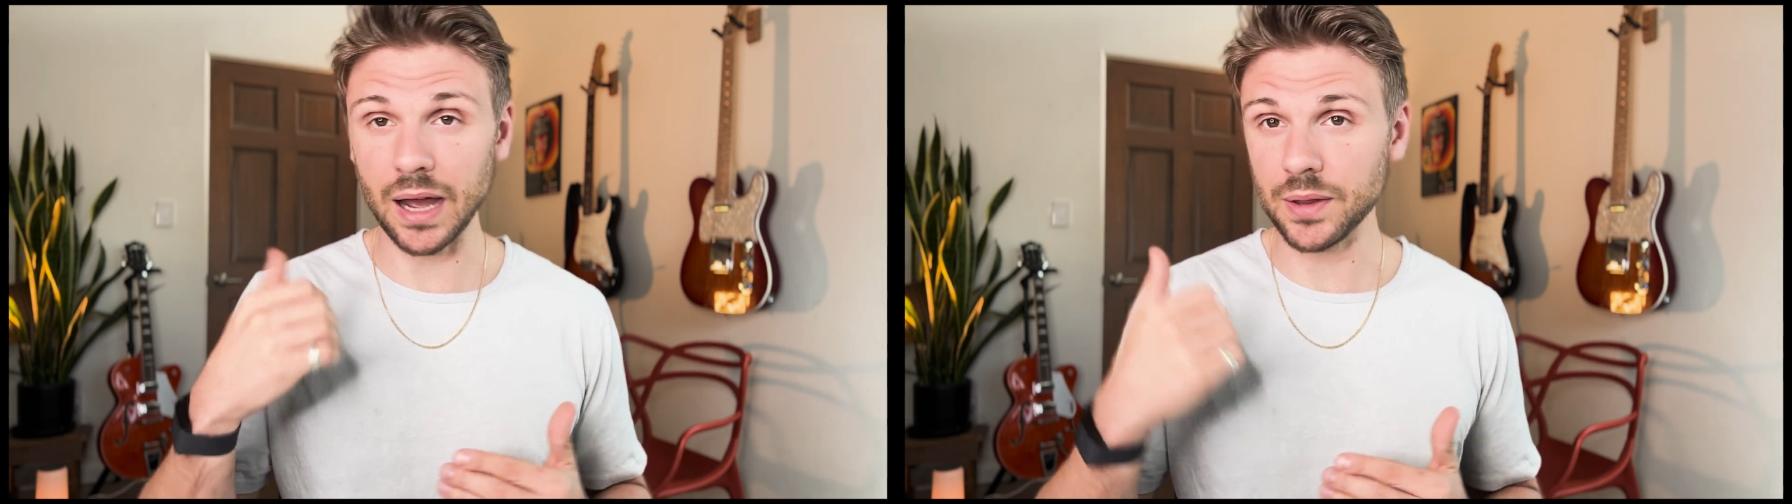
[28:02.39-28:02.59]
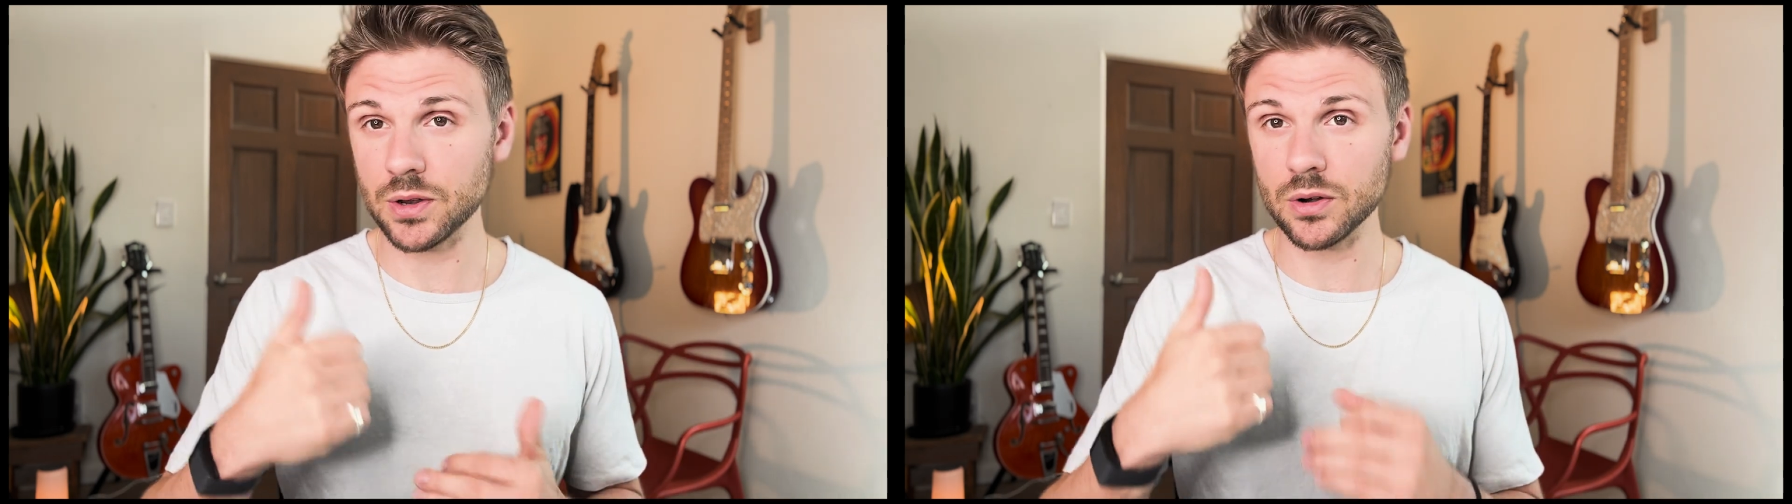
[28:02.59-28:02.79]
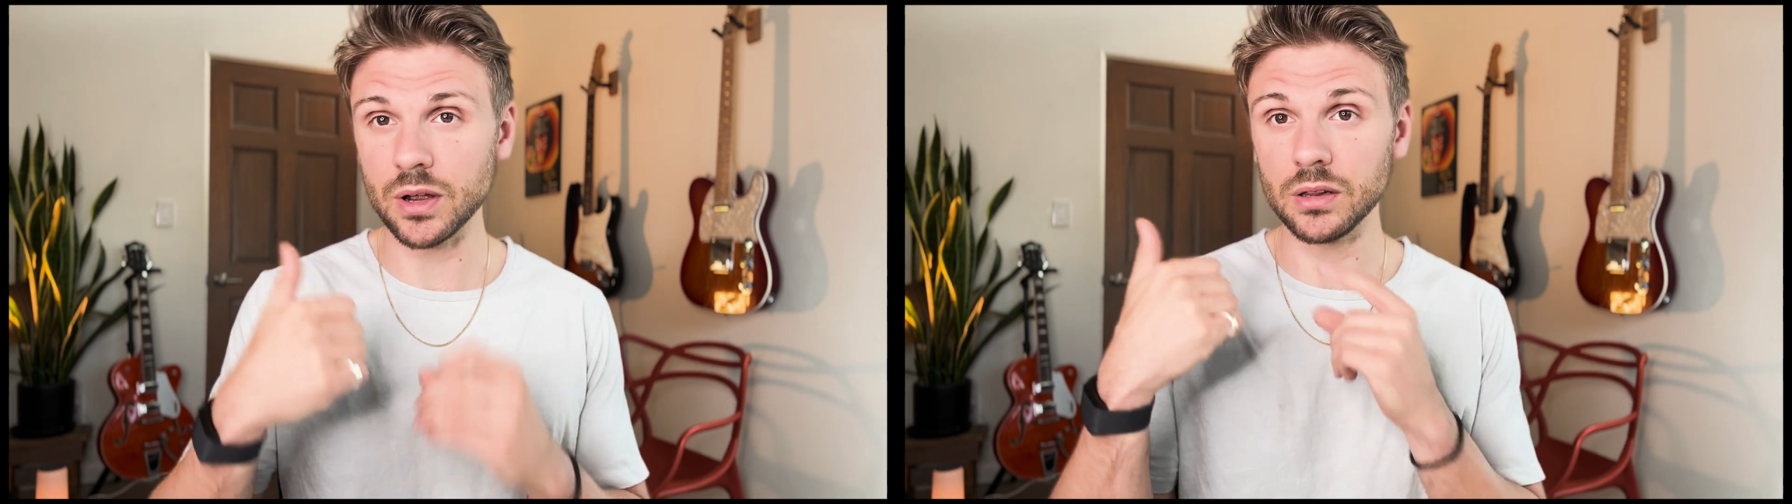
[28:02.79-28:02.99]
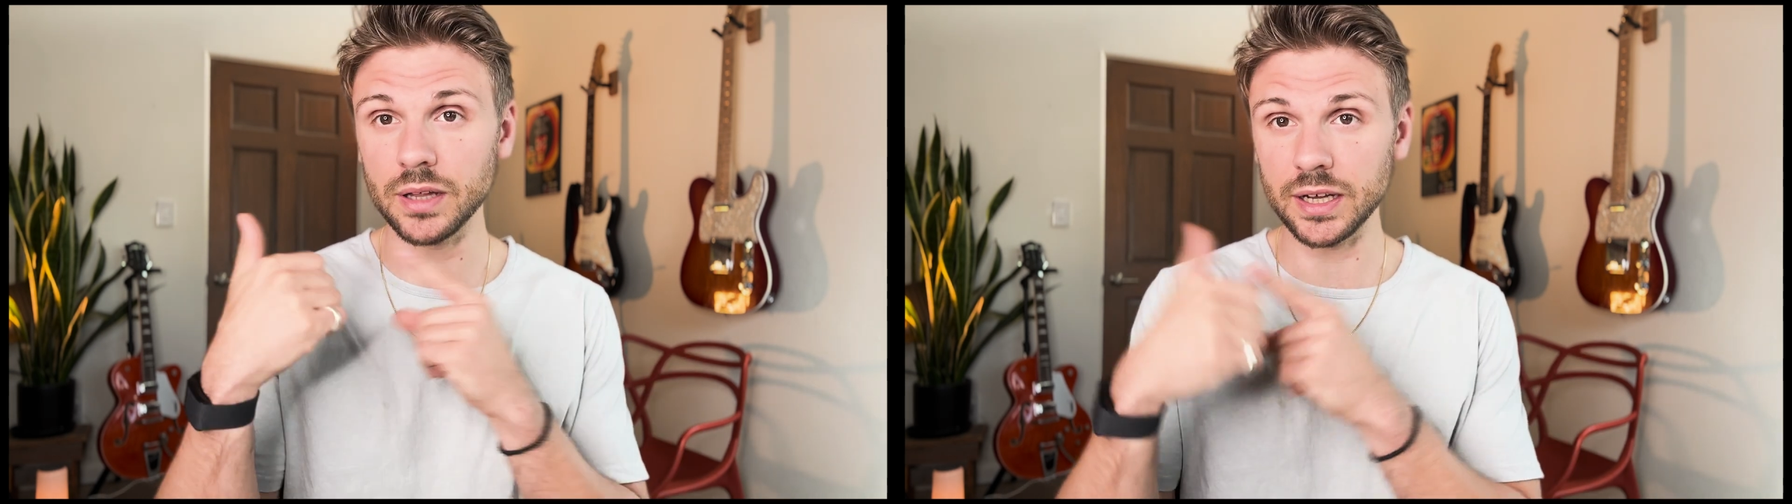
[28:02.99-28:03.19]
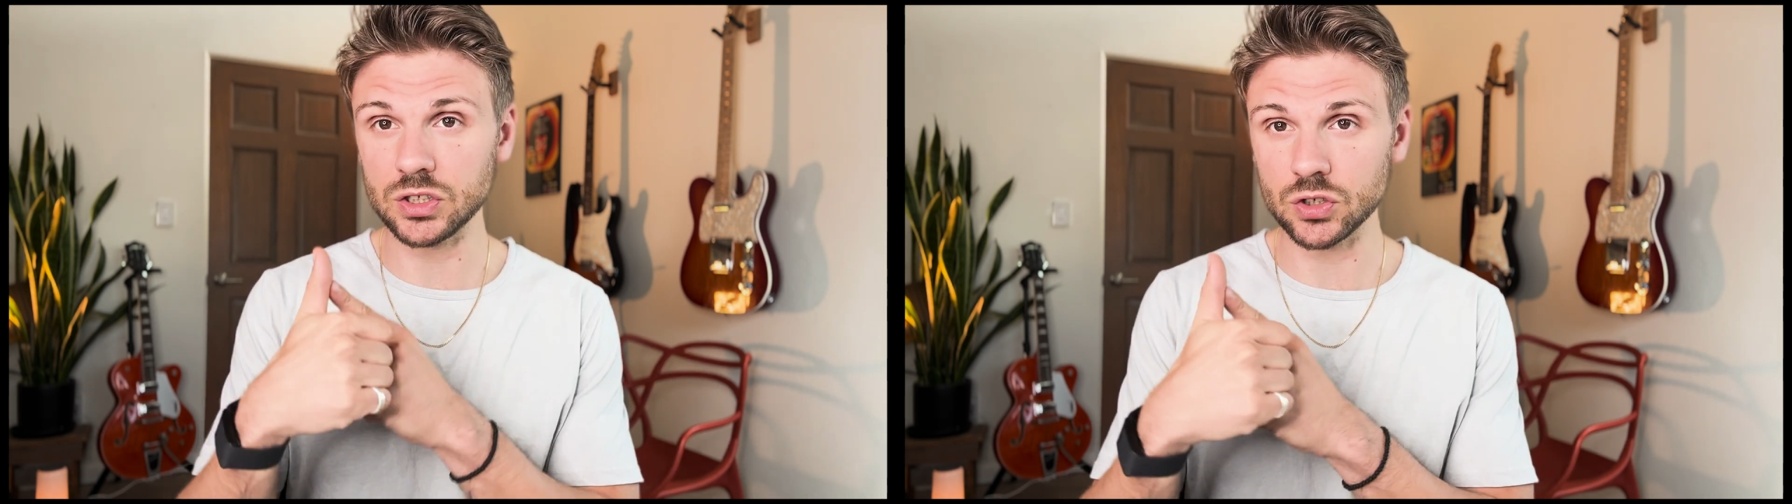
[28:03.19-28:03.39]
either a
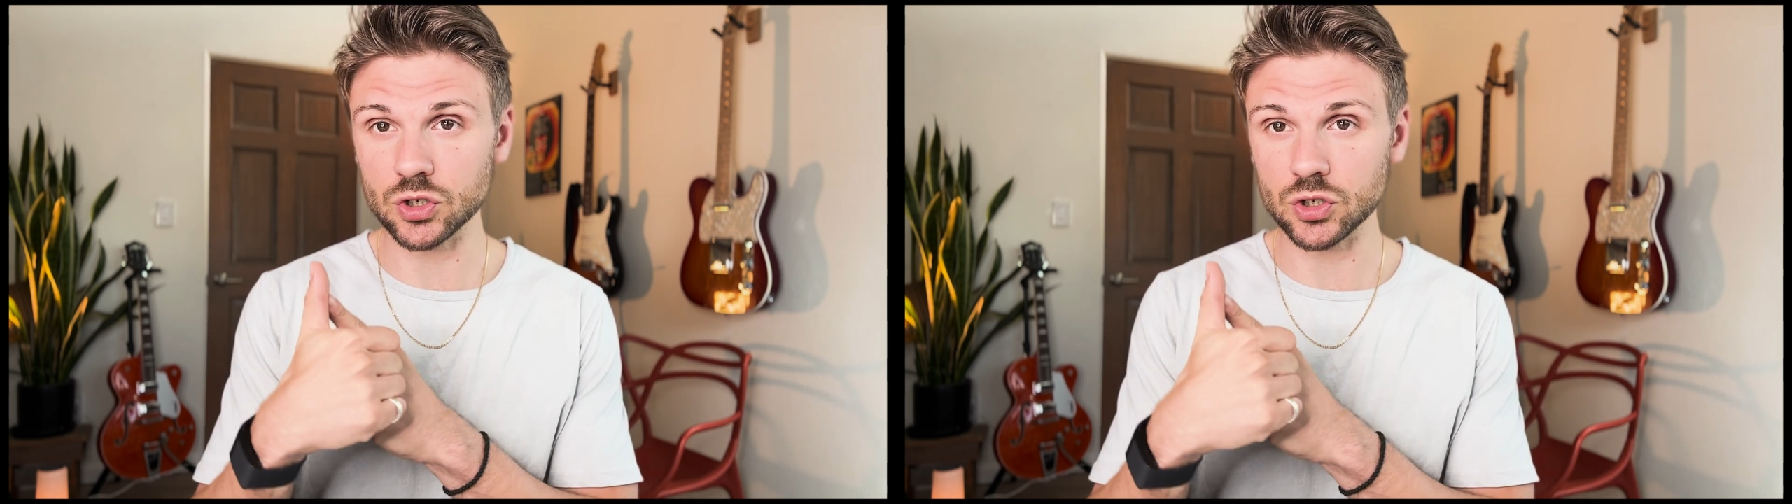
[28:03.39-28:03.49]
link to